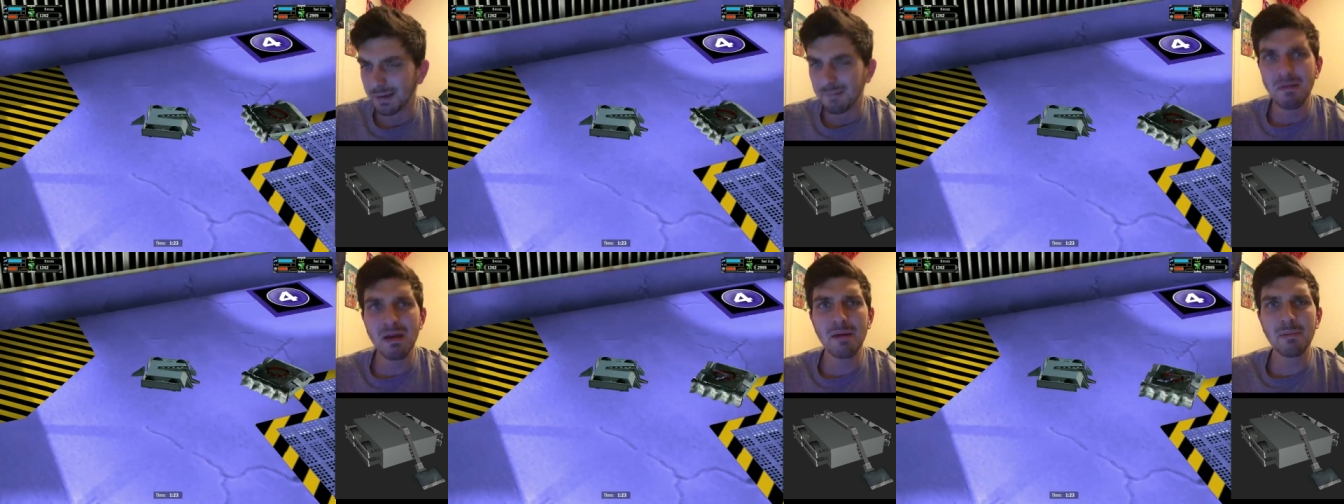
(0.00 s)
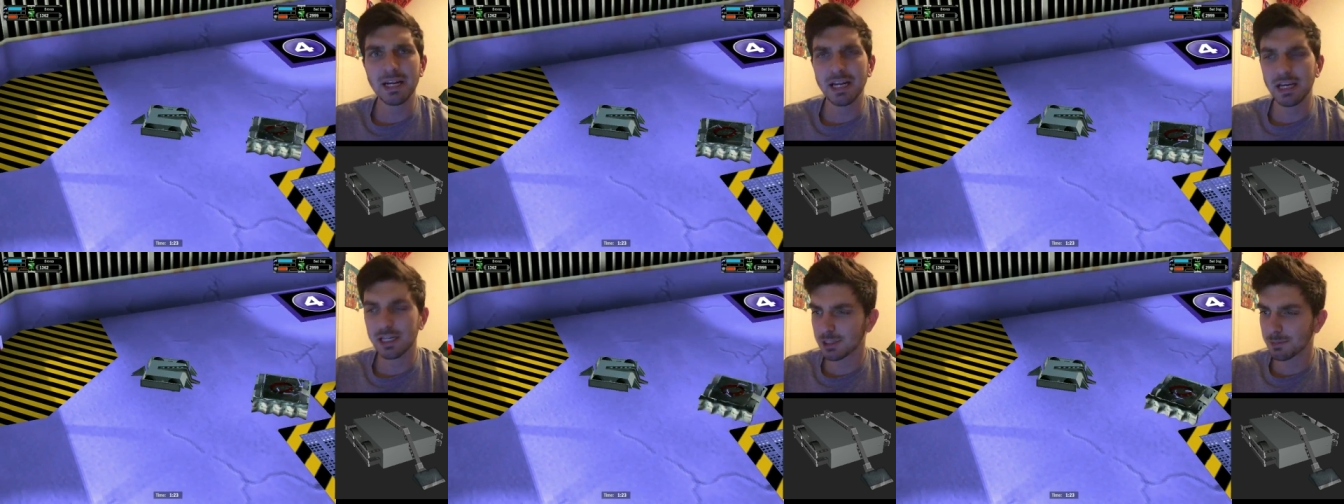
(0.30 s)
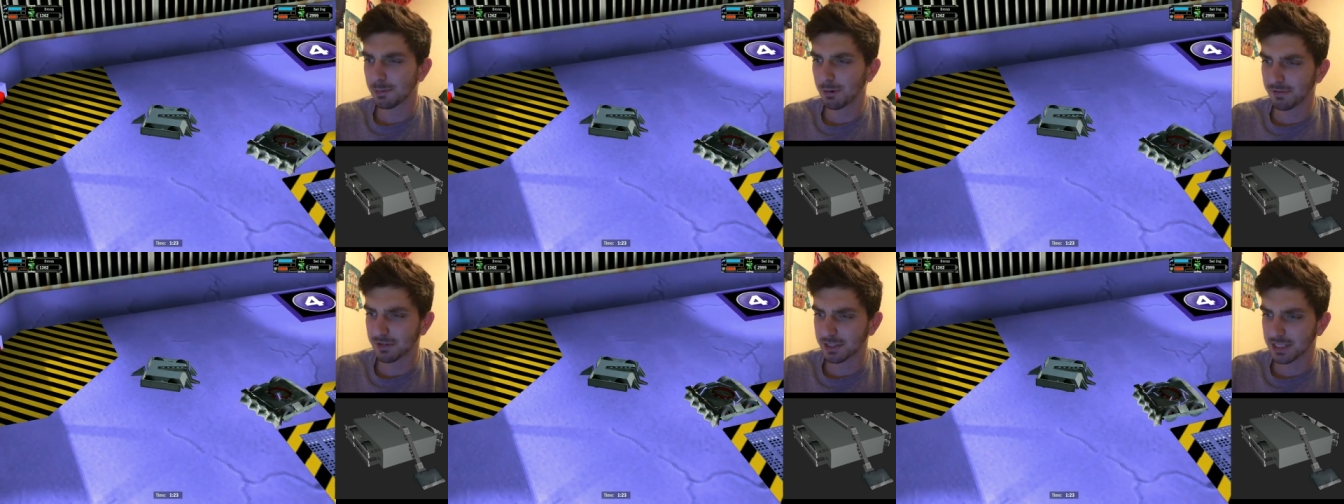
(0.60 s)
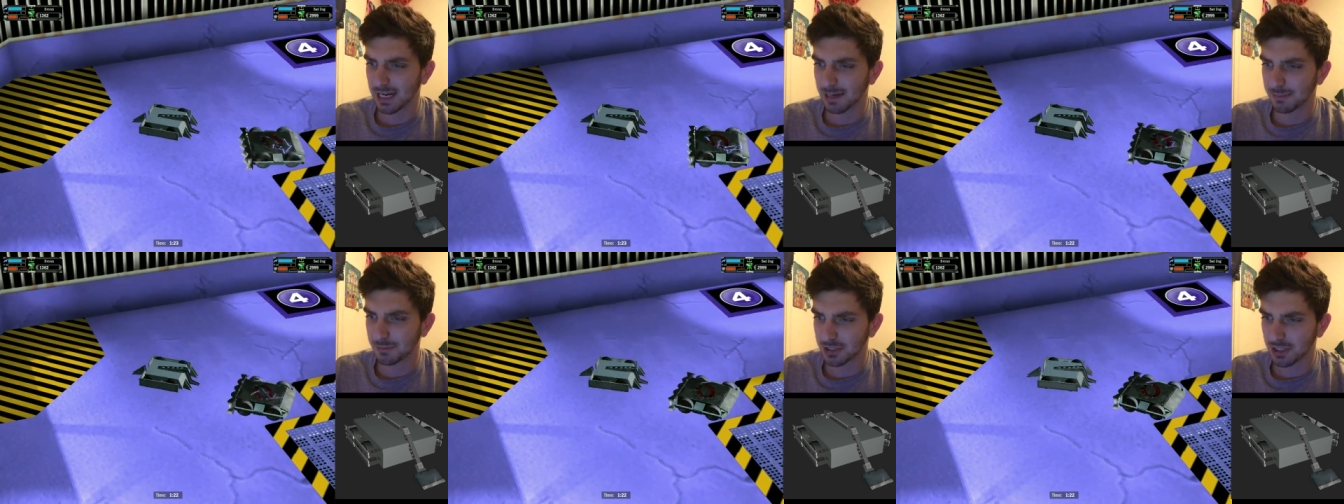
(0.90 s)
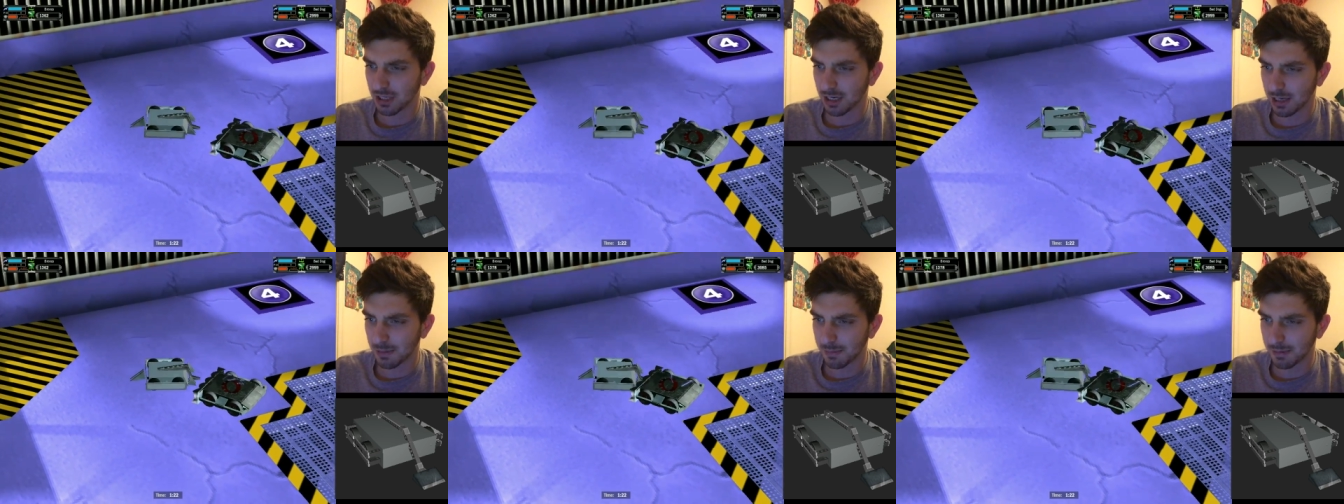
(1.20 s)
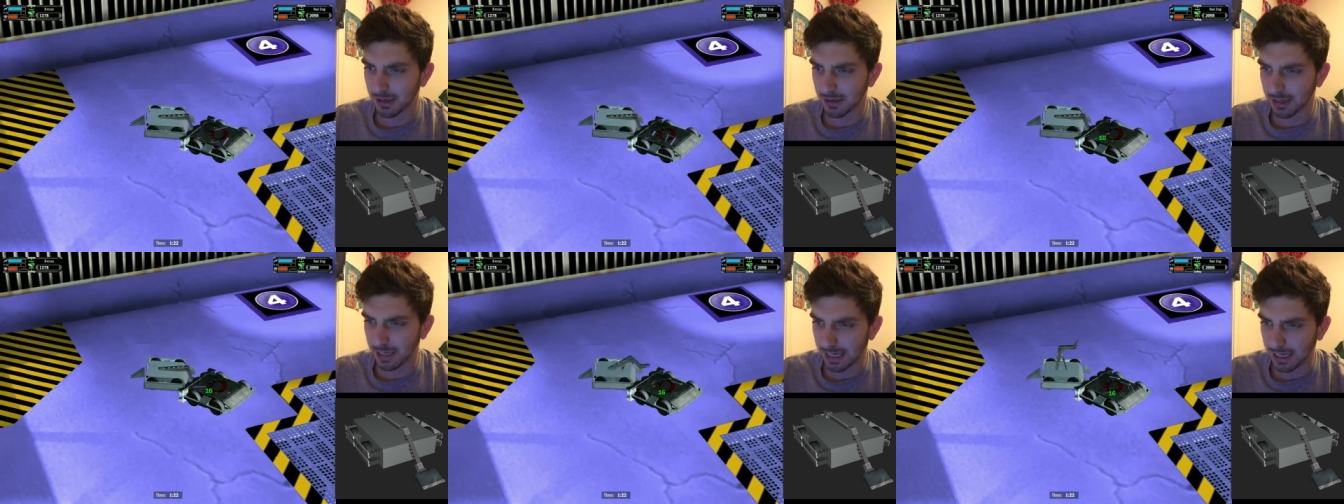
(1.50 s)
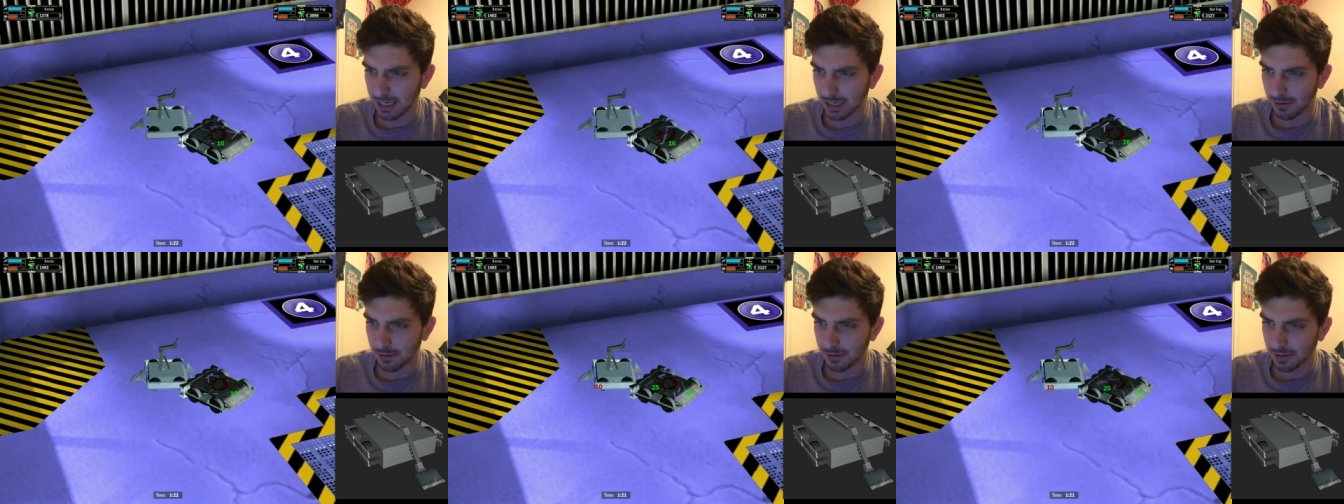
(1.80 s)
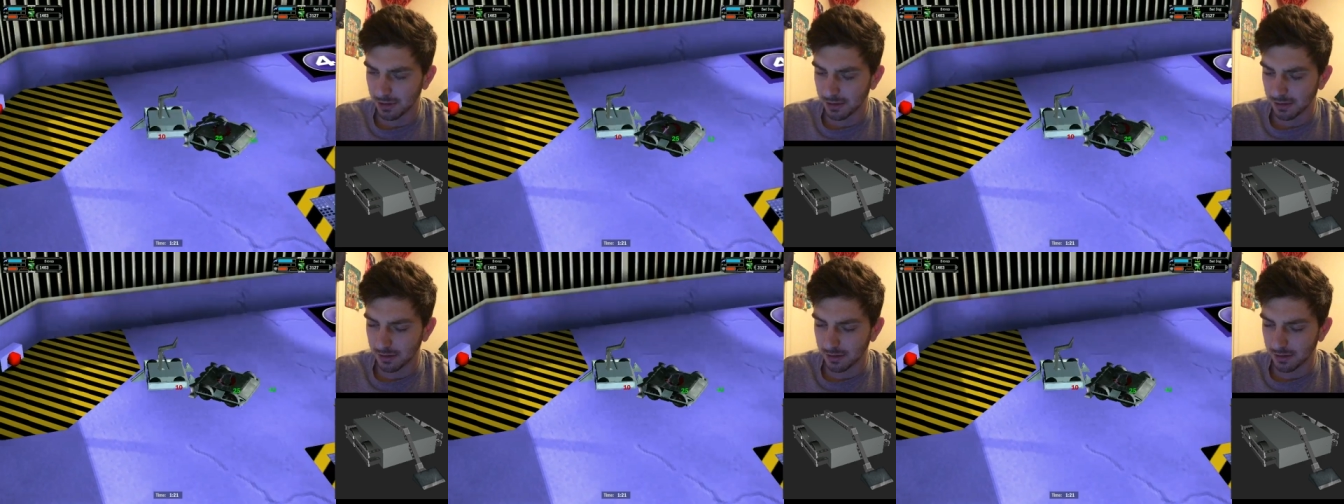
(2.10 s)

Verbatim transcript: Maybe now's the perfect time to talk about how,